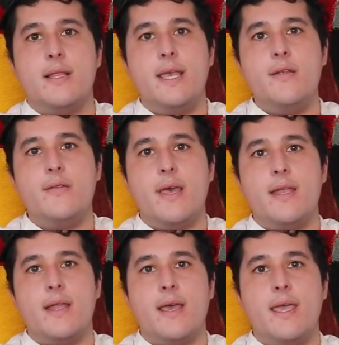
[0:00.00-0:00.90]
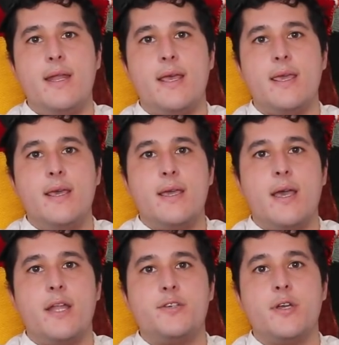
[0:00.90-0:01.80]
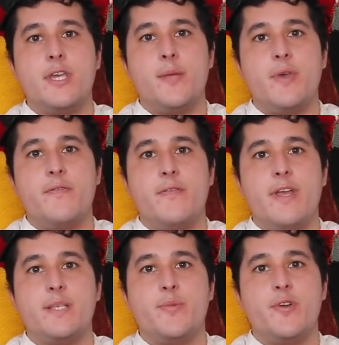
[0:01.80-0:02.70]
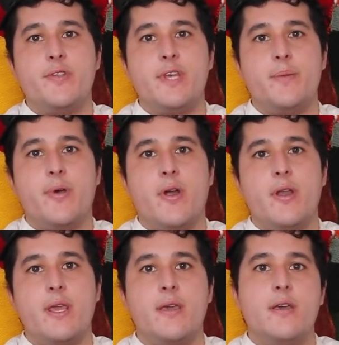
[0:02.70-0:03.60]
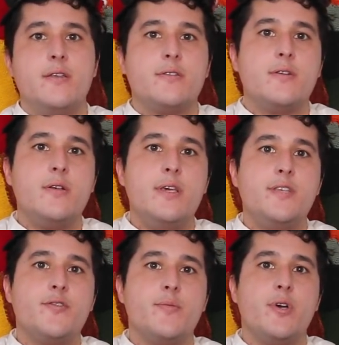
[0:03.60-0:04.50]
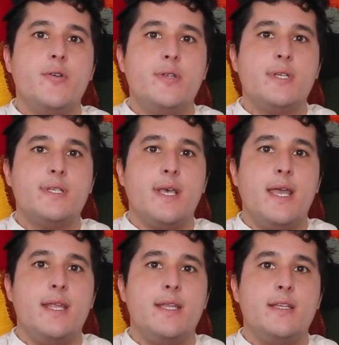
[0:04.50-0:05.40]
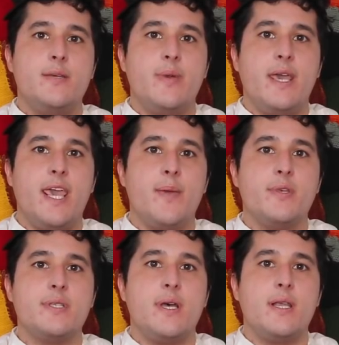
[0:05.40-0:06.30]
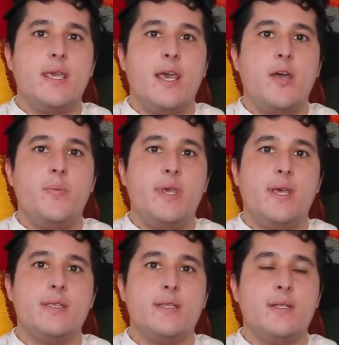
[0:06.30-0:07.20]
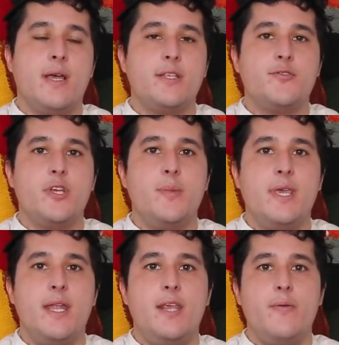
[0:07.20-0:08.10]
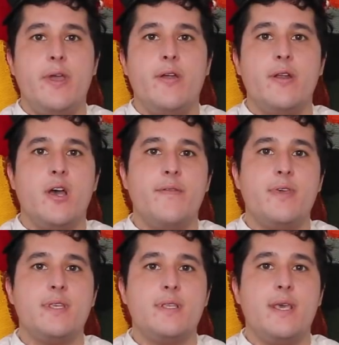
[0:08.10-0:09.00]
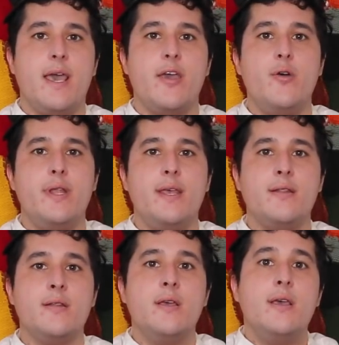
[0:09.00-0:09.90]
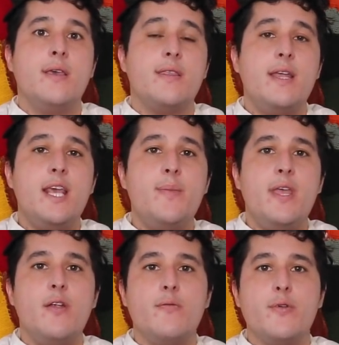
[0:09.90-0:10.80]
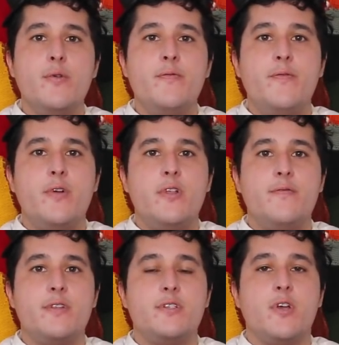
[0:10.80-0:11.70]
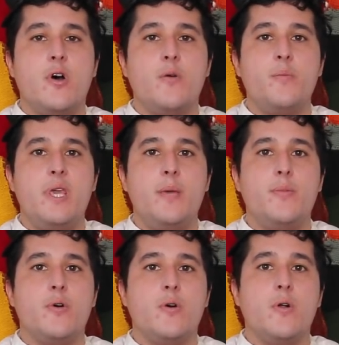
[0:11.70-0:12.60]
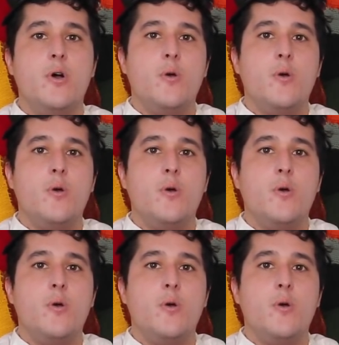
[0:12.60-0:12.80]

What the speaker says: Later that night, I got drunk at my friend's birthday party, stole his remote to sign in to my Amazon account because it's not streaming anywhere and obviously I own it, and then I made a room full of adult people